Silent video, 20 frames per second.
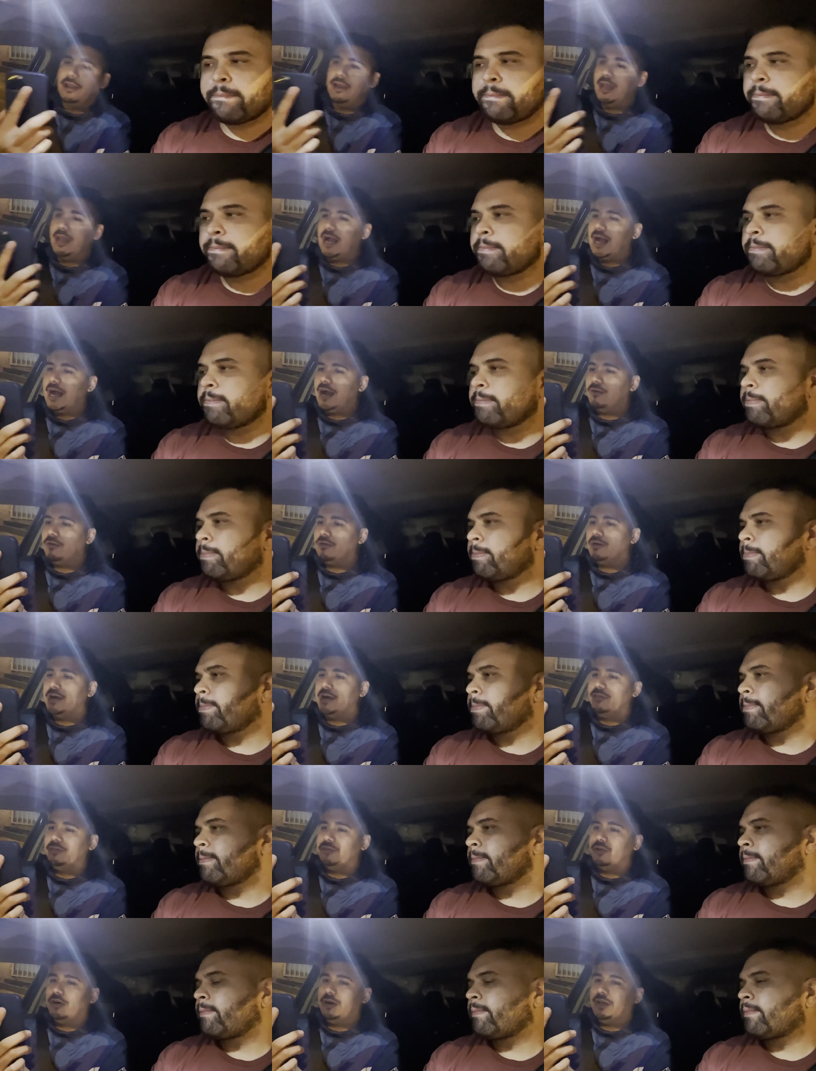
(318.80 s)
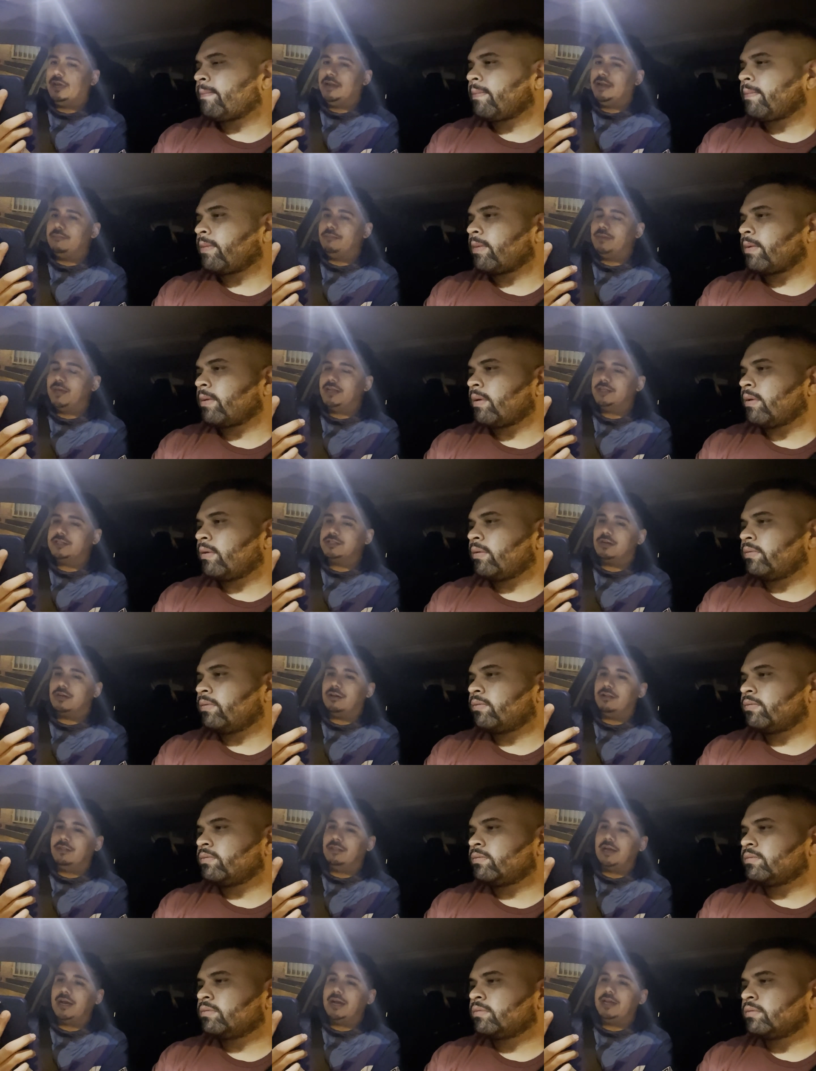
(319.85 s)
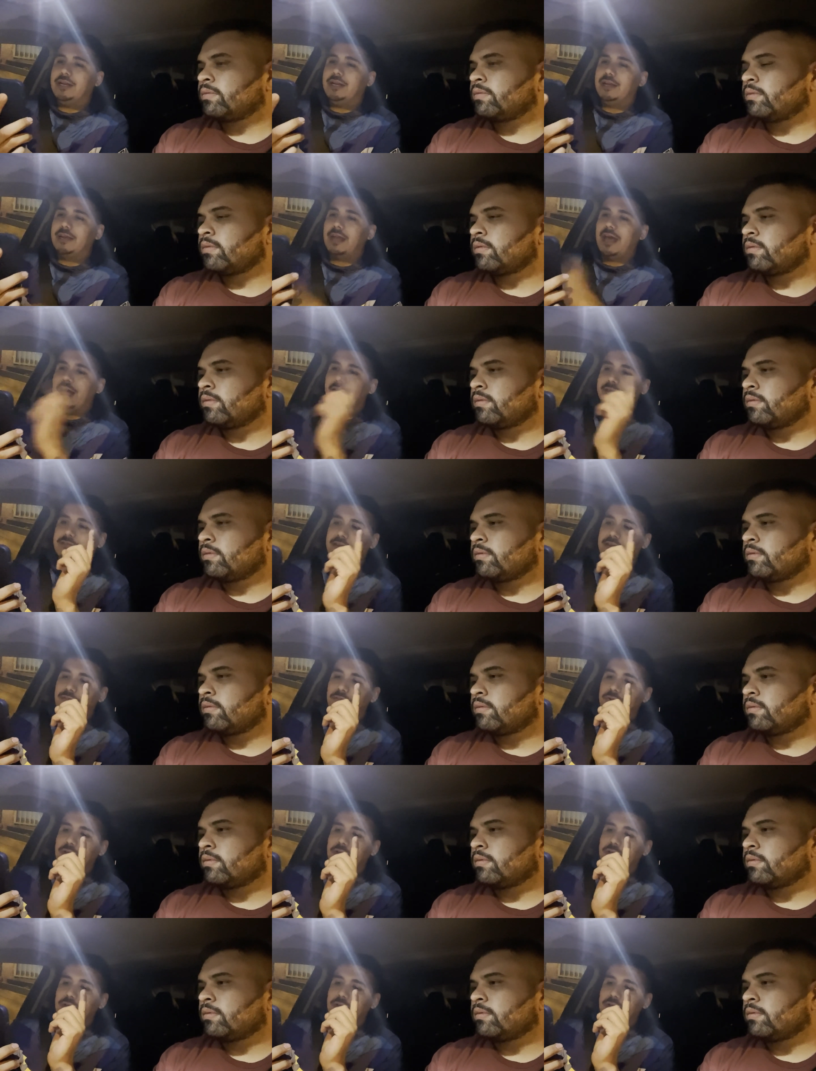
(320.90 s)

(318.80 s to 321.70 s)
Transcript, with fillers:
Speaker 1: an hour and thirty-eight minutes online, and active